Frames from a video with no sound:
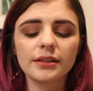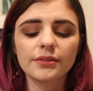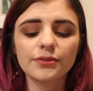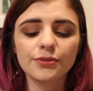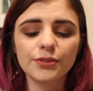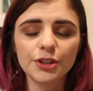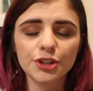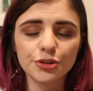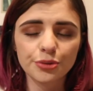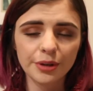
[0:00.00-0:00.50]

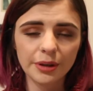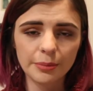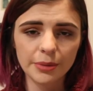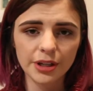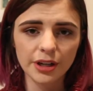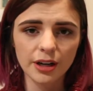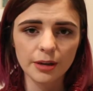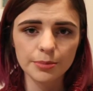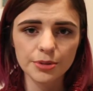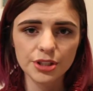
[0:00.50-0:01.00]
for treatment
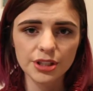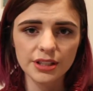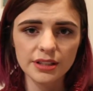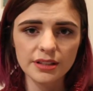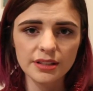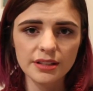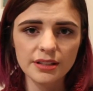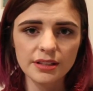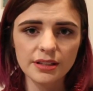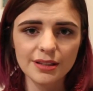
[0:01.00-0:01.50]

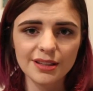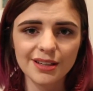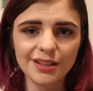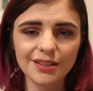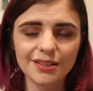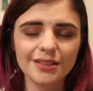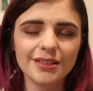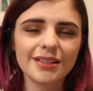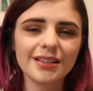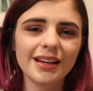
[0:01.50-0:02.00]
options,
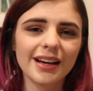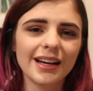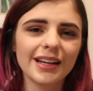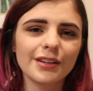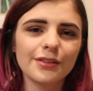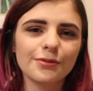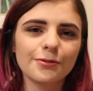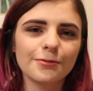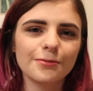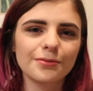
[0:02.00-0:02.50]
there's kind
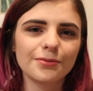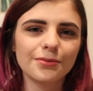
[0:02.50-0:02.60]
of